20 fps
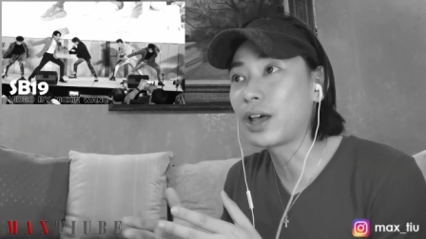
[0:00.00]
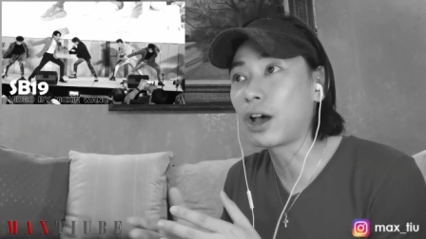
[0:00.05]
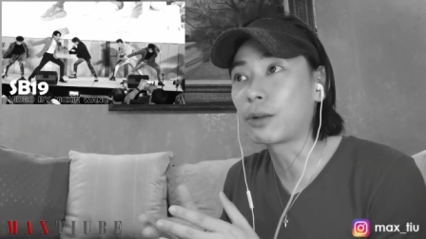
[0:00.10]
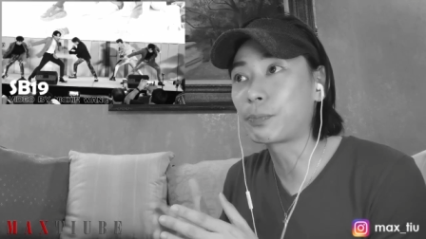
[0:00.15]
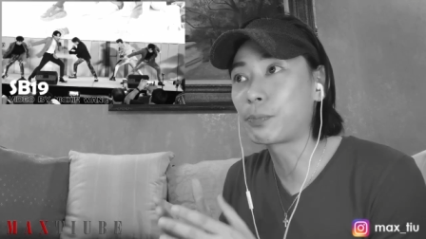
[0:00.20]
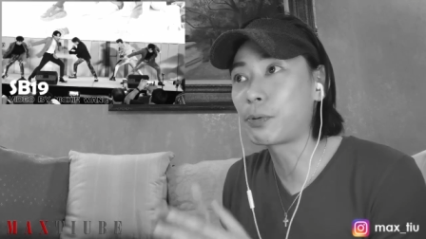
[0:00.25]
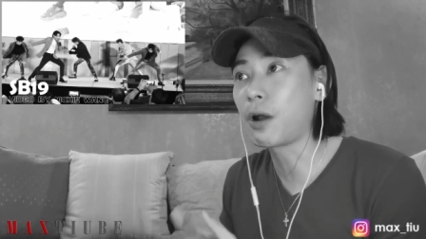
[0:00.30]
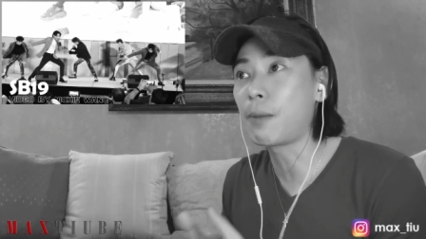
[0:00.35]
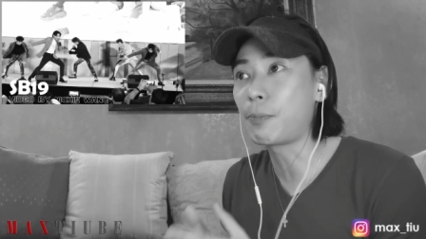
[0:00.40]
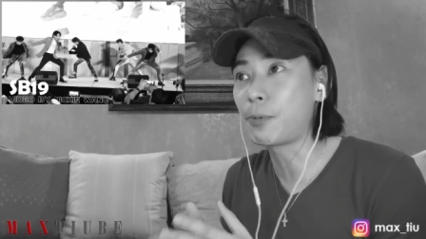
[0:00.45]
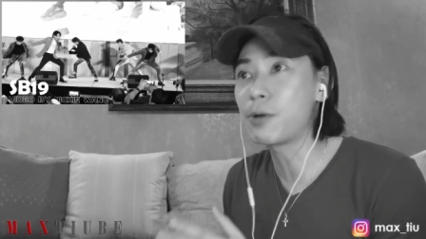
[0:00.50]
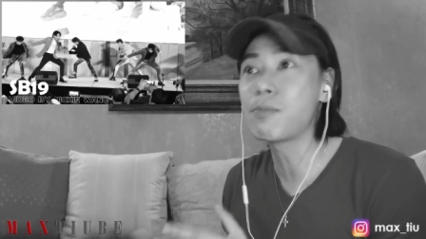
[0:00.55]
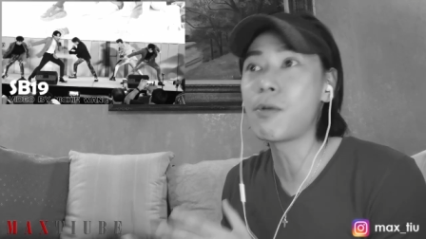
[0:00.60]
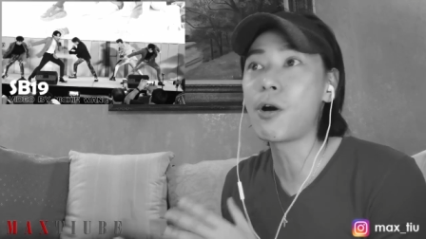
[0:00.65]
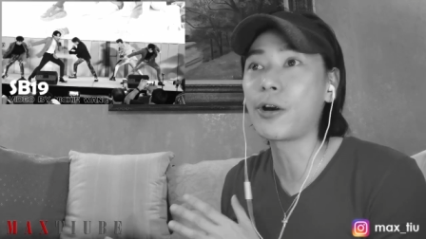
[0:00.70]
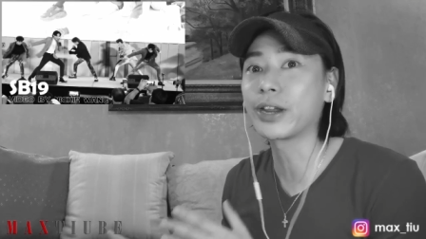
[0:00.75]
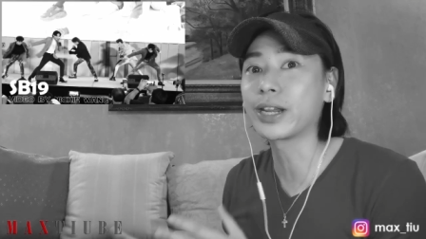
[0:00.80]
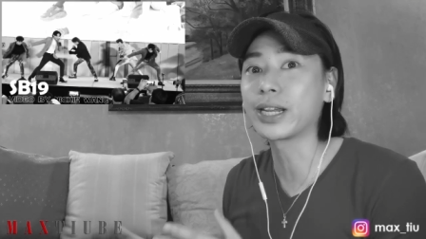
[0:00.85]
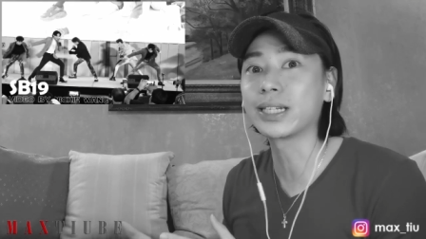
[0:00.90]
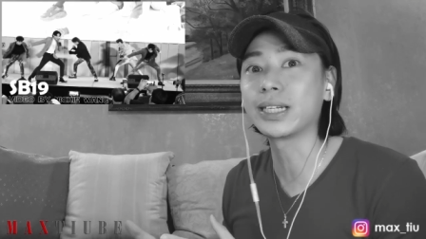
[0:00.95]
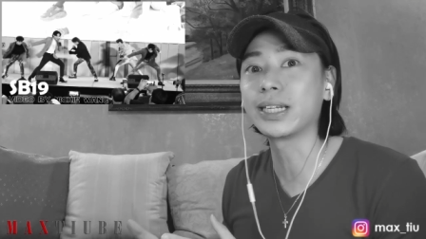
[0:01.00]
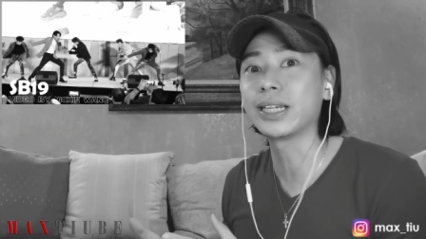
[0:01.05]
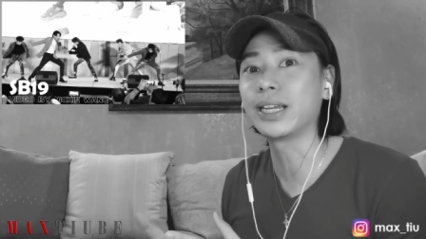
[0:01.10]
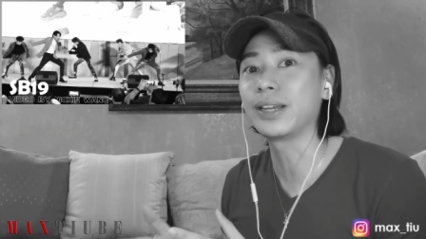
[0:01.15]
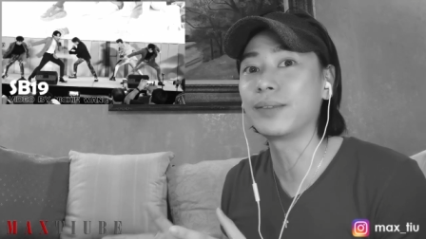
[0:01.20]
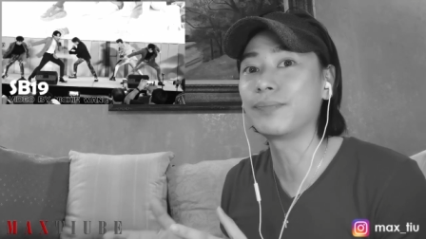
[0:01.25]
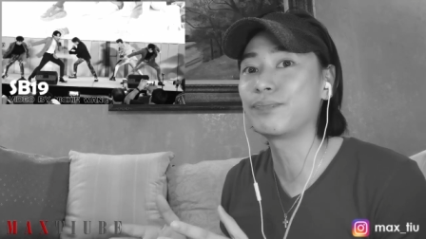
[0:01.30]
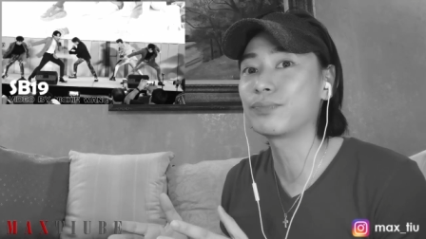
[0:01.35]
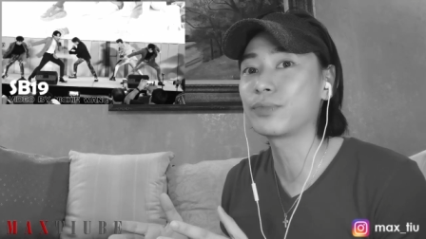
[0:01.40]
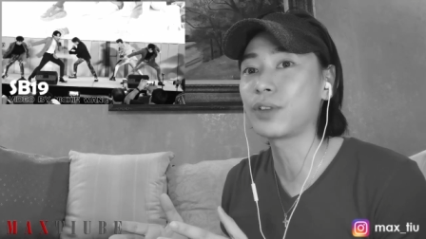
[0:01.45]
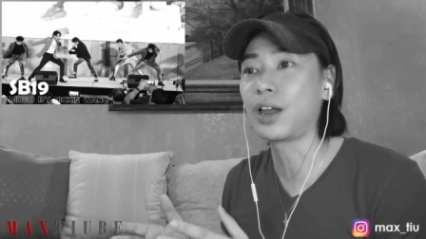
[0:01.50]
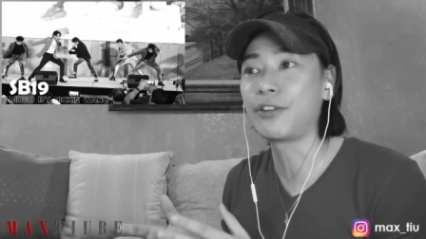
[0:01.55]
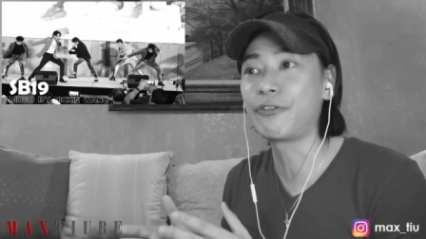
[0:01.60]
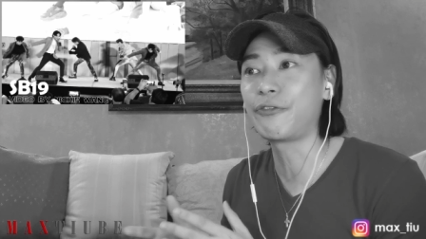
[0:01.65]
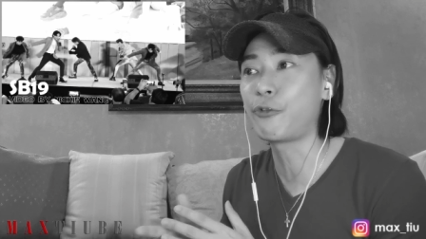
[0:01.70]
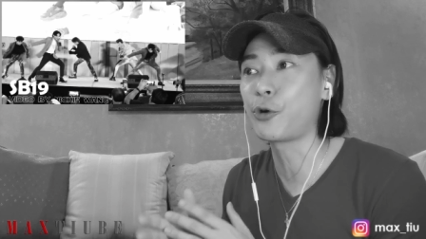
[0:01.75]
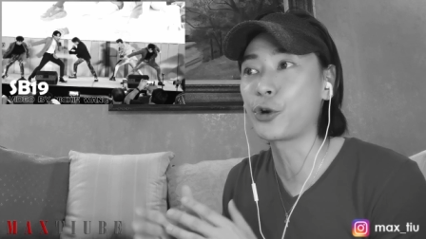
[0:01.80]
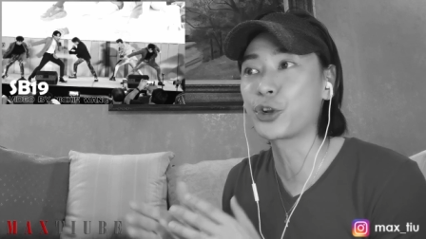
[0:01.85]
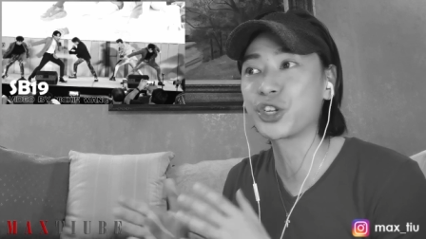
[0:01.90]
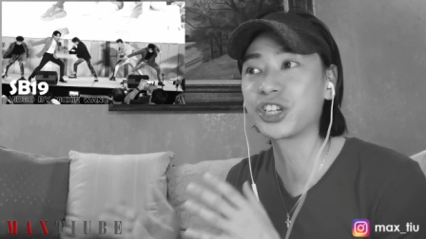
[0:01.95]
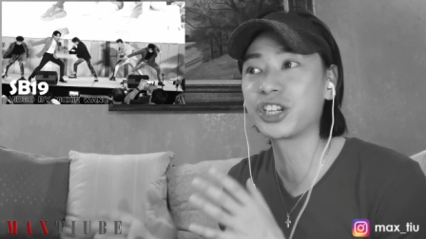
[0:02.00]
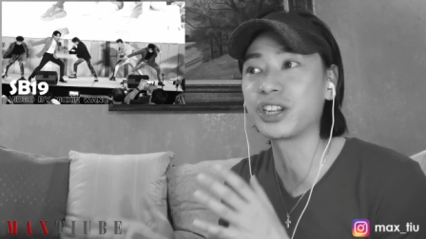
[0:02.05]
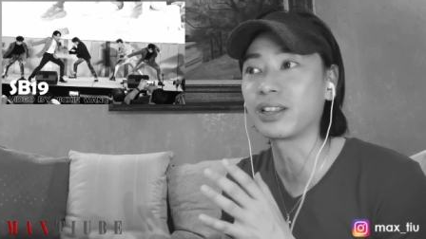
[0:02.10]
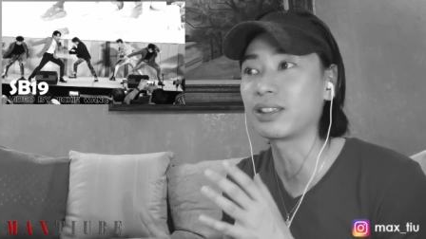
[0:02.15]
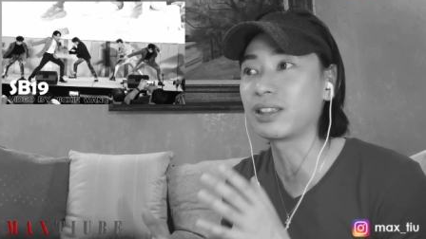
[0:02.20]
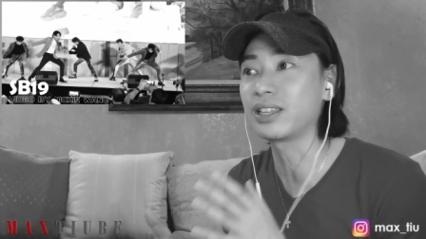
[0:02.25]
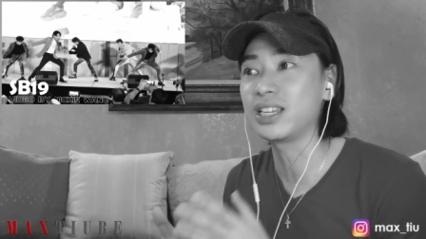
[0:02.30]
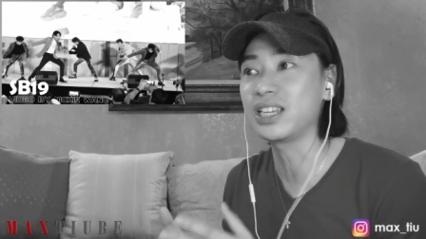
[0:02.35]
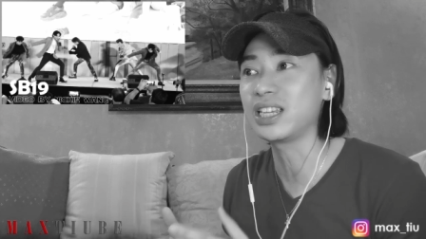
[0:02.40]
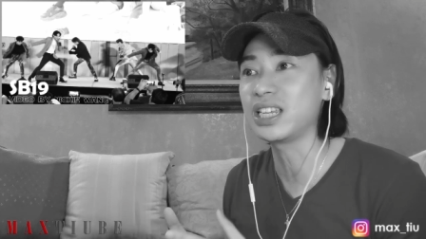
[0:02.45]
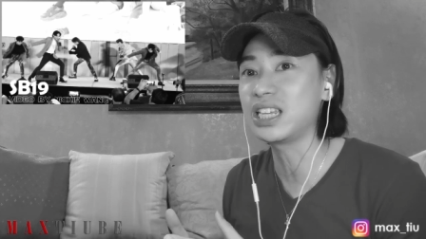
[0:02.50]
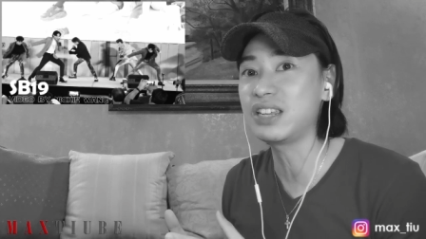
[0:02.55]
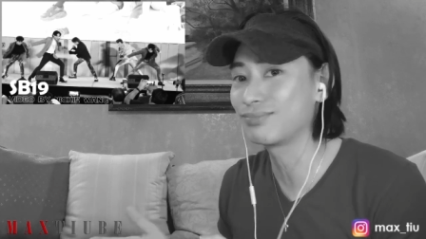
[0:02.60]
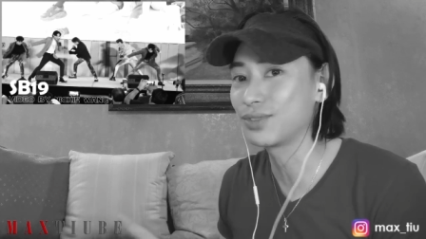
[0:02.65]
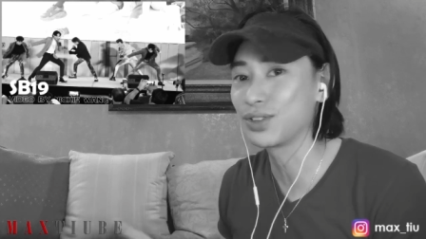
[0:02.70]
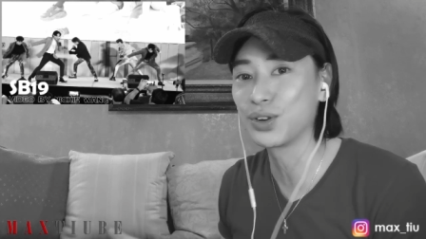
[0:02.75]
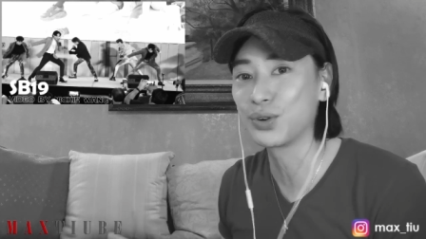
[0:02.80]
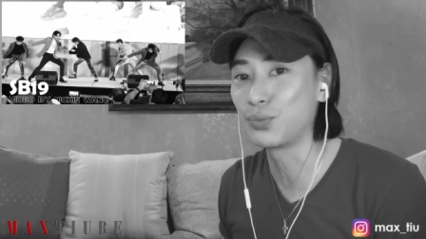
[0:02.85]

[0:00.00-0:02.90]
Without proper marketing, unfortunately,